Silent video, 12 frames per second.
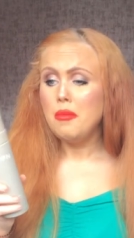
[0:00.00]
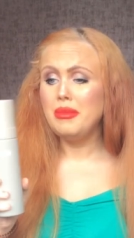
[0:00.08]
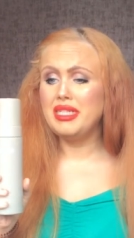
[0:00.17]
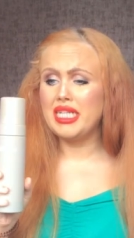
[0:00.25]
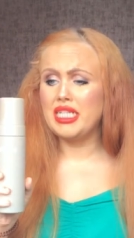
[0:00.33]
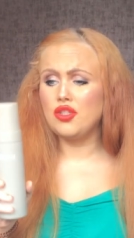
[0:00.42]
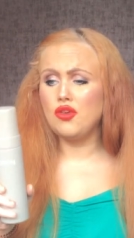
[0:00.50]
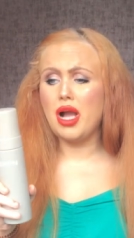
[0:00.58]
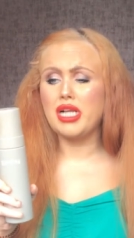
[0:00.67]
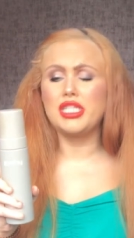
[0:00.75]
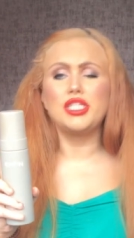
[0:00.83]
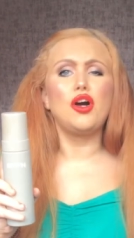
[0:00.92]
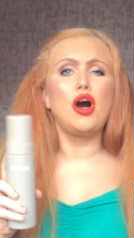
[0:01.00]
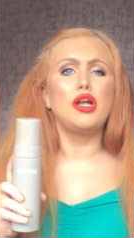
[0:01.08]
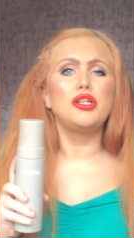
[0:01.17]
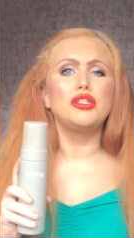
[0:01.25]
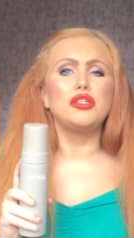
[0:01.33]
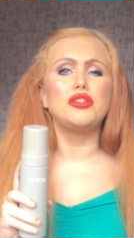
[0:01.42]
My sister actually
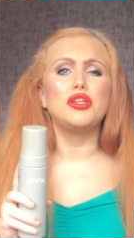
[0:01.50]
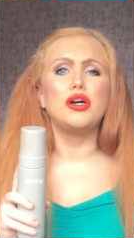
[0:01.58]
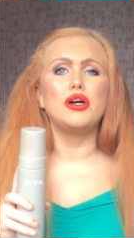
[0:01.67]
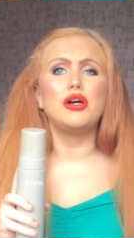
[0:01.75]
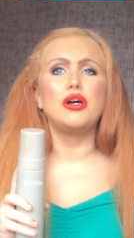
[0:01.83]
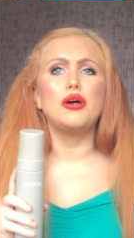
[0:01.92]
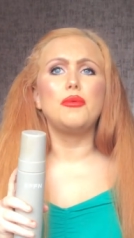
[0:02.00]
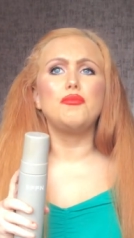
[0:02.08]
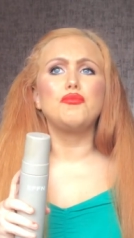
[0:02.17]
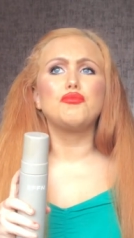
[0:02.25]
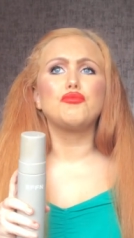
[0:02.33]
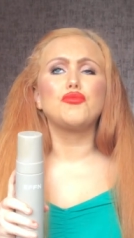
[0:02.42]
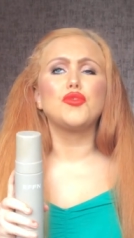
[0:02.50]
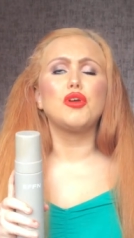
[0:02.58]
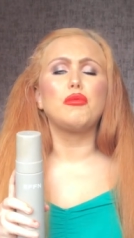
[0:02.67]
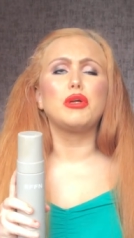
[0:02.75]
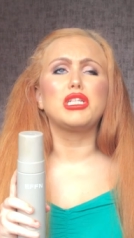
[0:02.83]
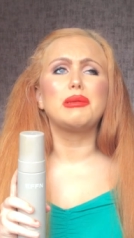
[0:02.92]
got the
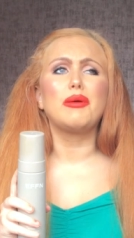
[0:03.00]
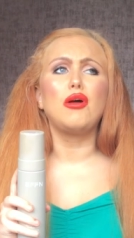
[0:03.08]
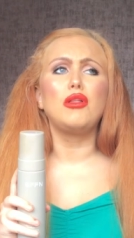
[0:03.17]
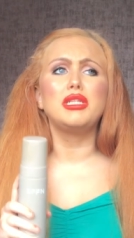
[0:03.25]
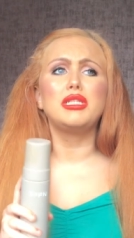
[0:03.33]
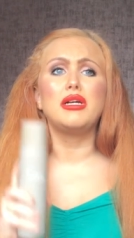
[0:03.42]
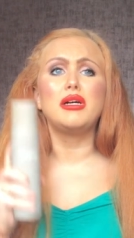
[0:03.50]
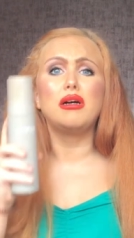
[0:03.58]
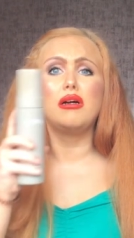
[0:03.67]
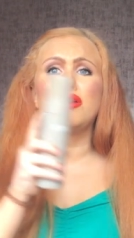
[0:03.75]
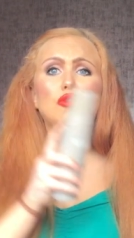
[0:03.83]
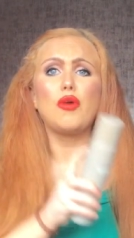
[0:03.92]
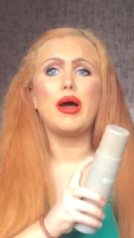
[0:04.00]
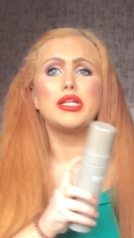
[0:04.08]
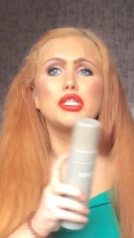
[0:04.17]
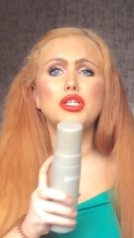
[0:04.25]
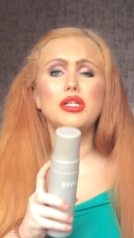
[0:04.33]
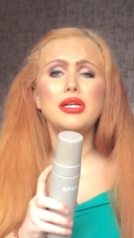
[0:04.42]
what do you call it, the
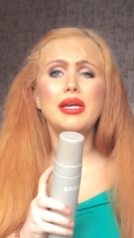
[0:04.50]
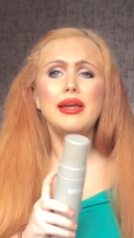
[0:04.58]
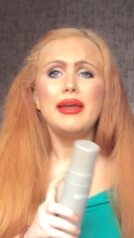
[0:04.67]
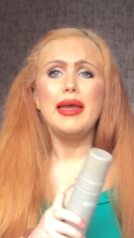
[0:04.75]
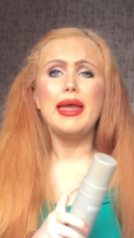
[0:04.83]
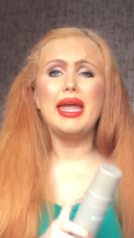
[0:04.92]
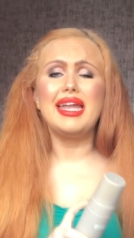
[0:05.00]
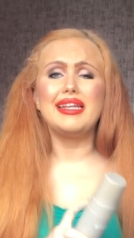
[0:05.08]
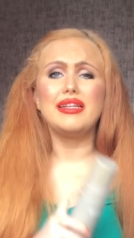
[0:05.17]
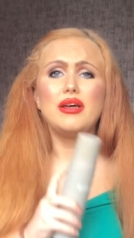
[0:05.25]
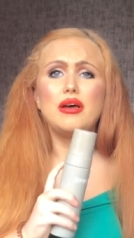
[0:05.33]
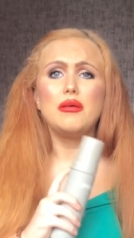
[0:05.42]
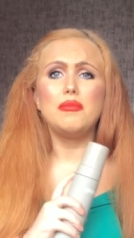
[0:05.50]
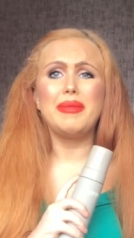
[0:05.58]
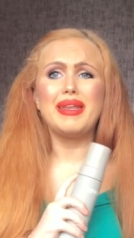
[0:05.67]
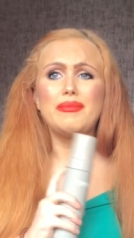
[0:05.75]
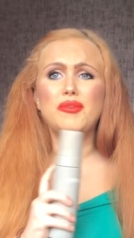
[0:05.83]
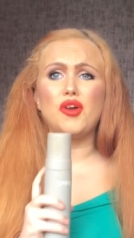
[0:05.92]
gradual in
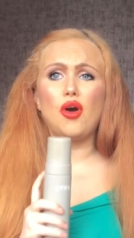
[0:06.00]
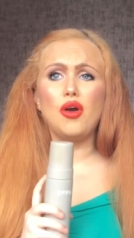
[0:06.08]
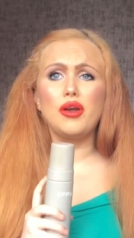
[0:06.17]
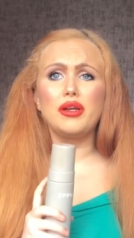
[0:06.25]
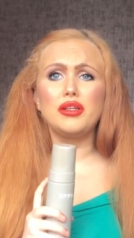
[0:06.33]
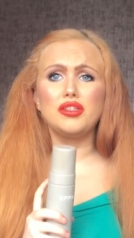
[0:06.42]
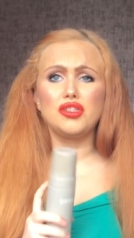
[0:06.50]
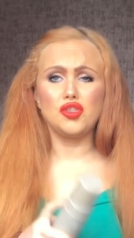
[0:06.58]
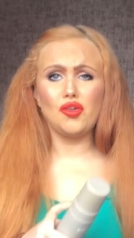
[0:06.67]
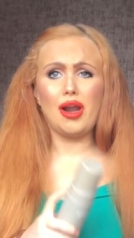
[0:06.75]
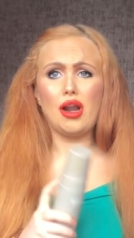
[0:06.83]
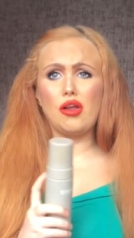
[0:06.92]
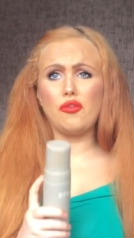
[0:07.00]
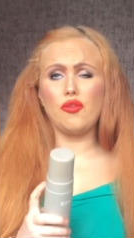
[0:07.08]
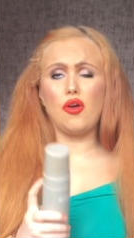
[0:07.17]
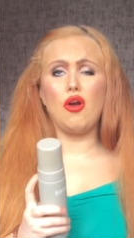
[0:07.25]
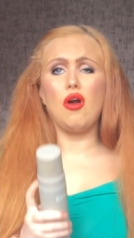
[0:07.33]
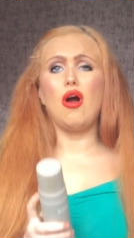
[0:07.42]
me in the dark just to try out for
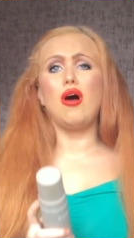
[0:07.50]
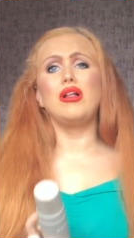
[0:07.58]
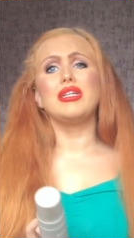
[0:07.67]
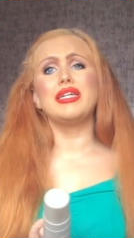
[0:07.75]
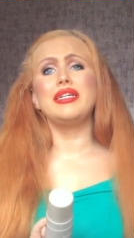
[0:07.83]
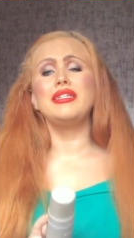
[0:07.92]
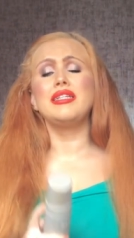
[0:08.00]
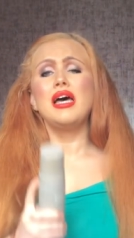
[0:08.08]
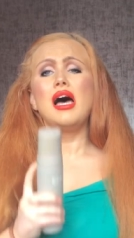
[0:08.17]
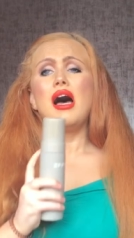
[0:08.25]
our holidays